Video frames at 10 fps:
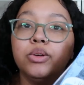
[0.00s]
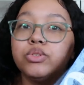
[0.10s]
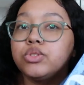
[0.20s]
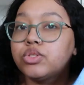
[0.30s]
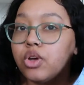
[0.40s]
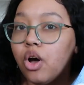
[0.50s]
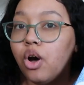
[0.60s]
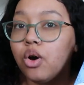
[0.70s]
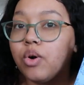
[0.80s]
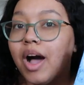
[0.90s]

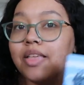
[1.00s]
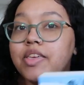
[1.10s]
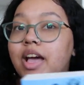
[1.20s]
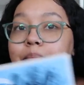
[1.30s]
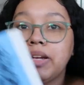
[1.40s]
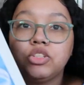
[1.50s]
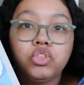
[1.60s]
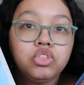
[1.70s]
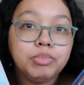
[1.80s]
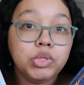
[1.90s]
So I think I might
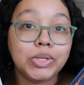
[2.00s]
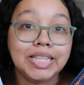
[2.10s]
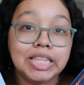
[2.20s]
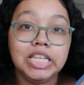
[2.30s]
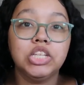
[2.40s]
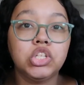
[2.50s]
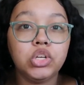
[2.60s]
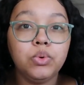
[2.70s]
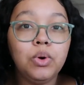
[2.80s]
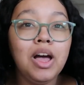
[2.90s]
choose between these
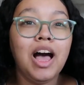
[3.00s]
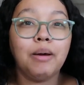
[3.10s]
two.